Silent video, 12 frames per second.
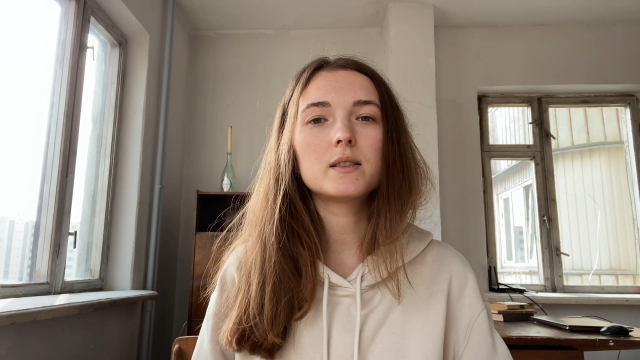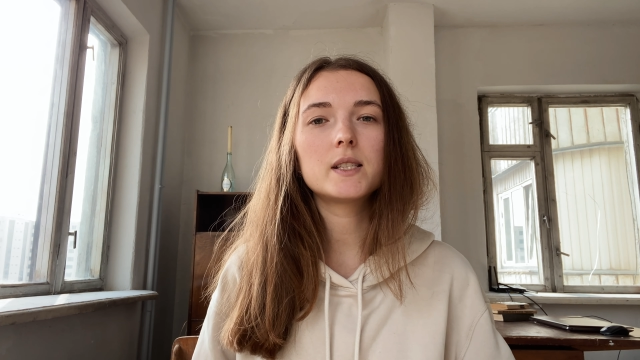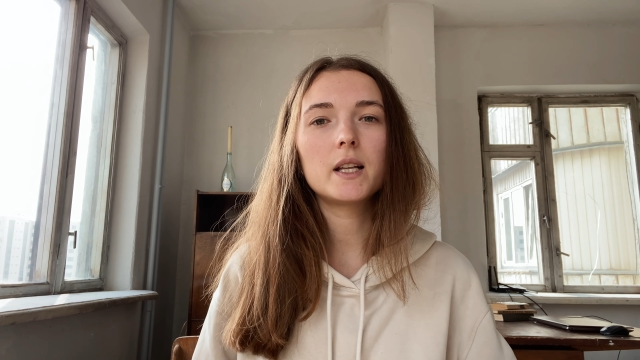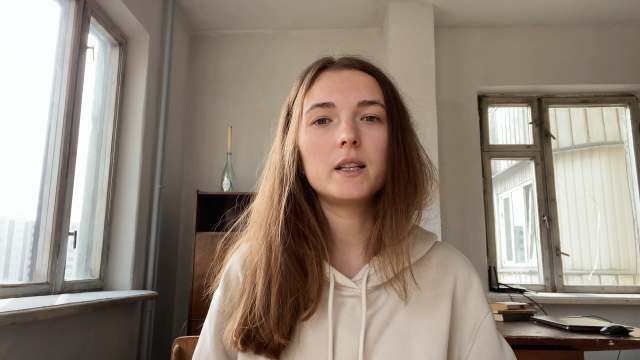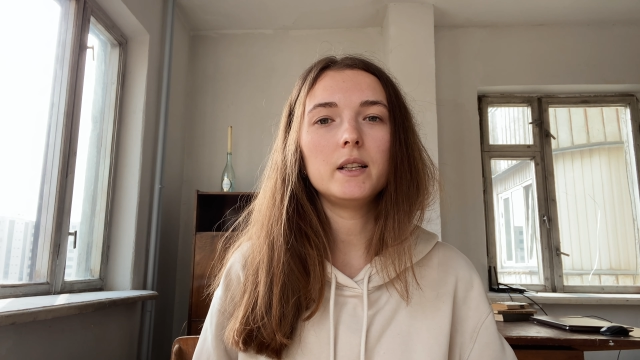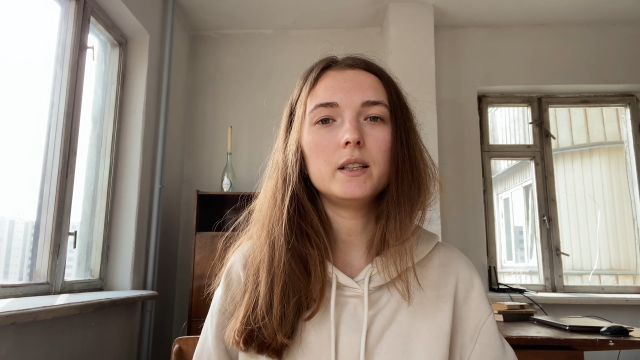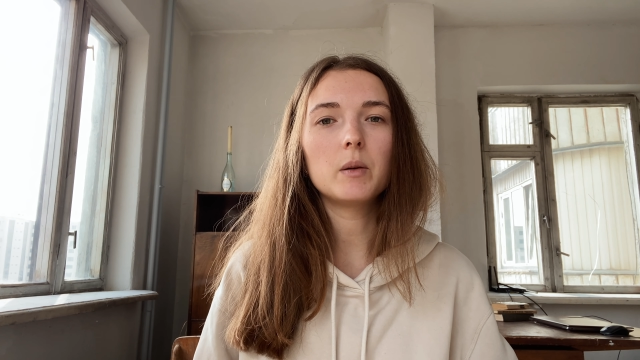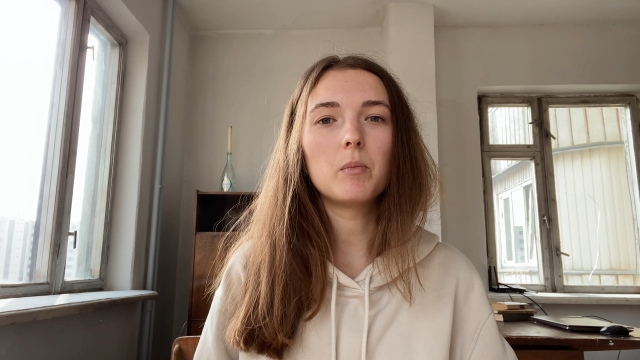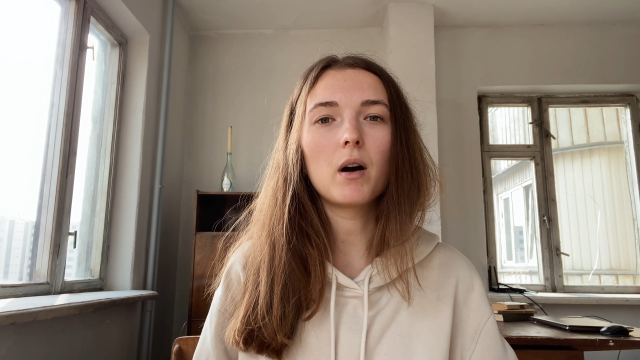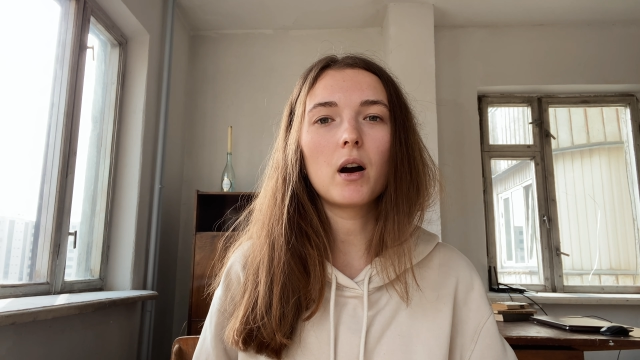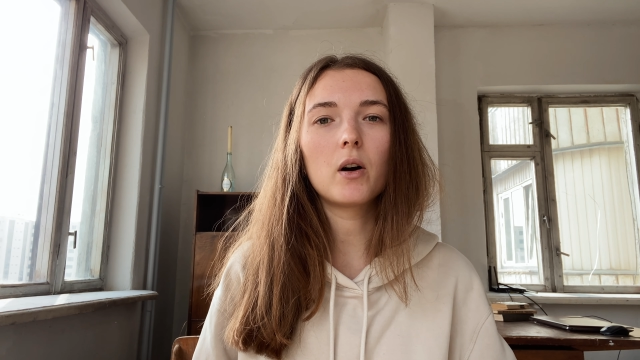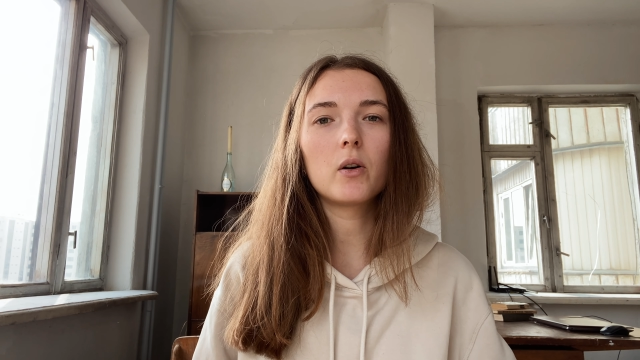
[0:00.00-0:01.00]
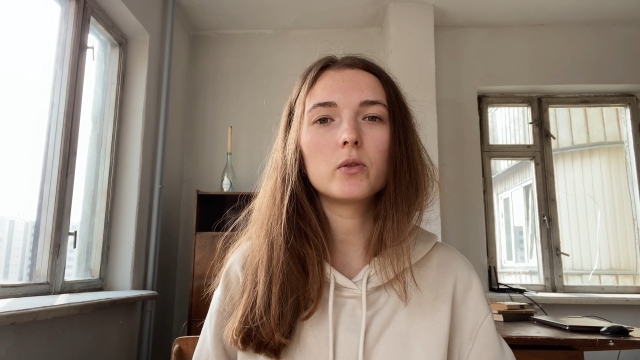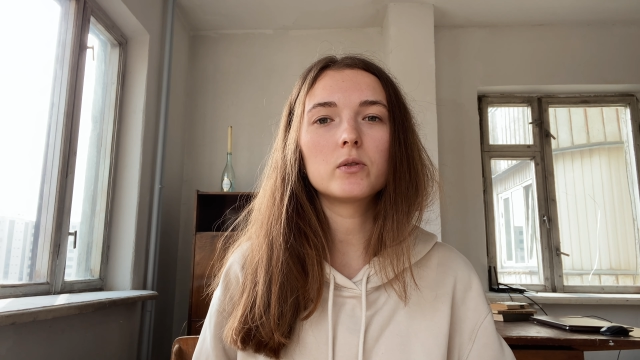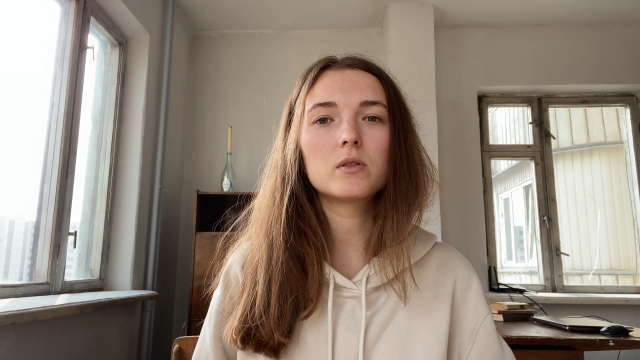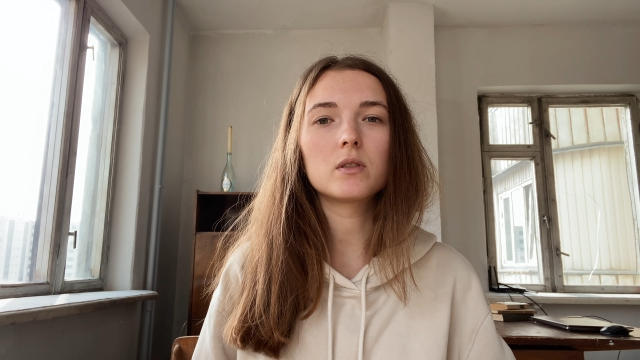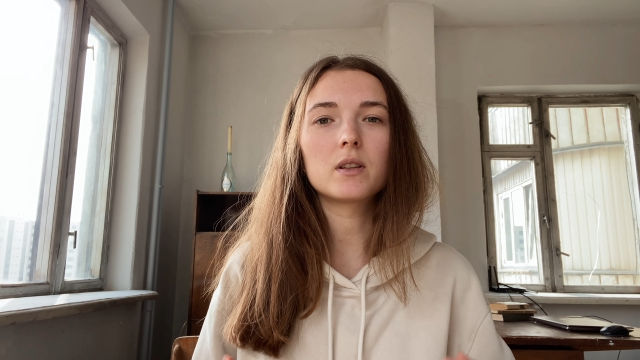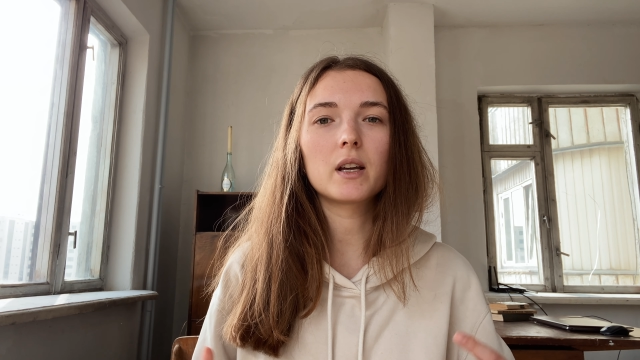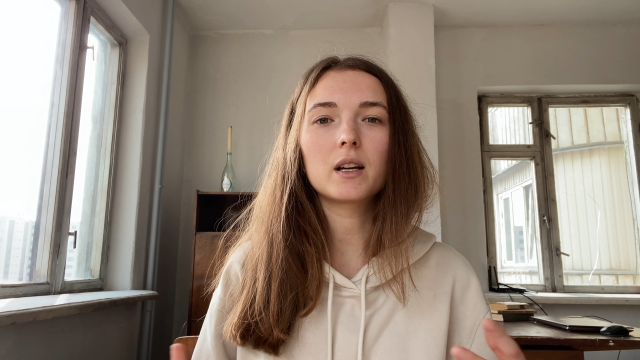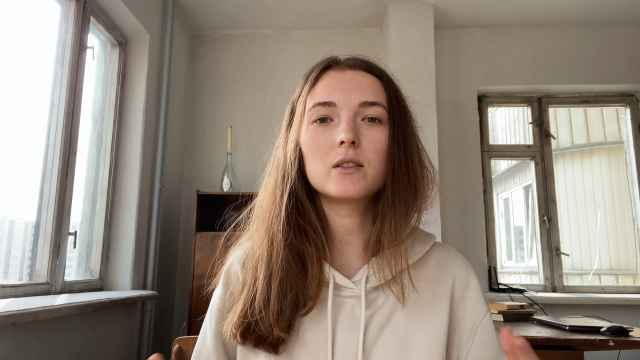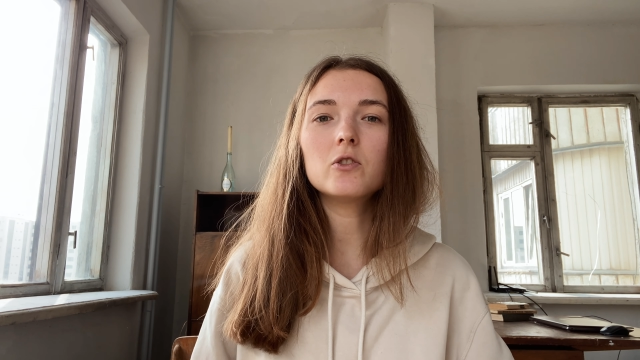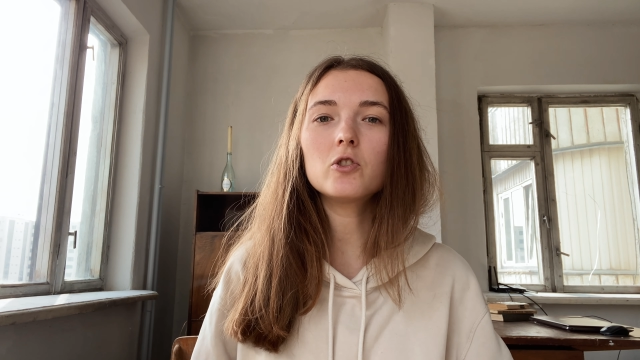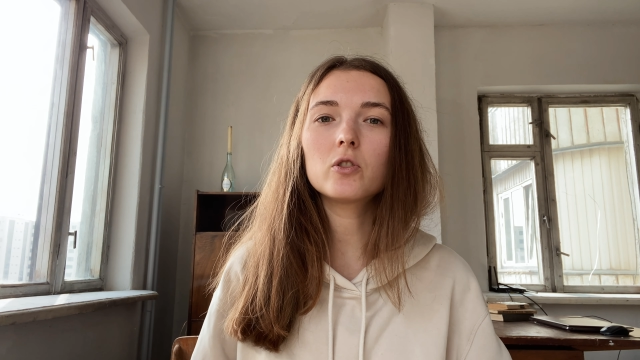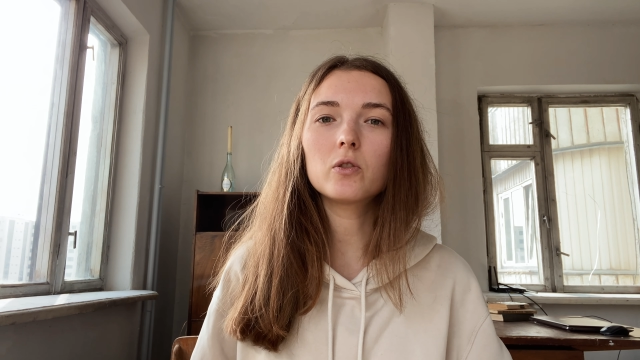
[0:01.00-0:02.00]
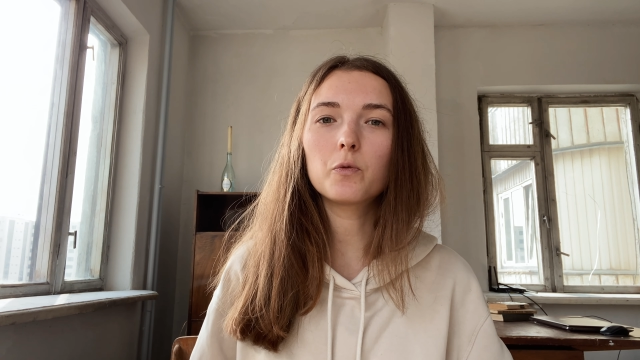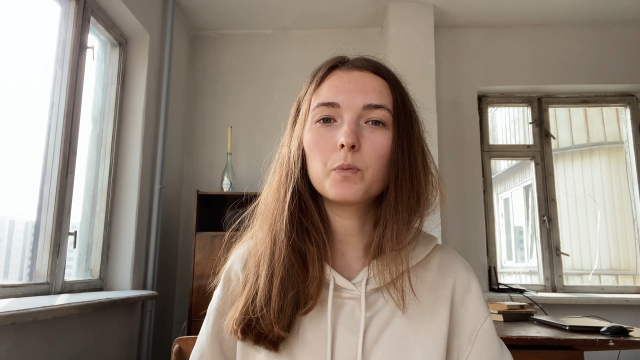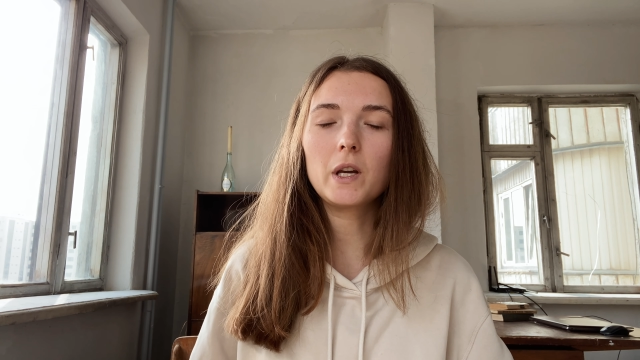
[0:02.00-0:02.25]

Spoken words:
telling about the condition of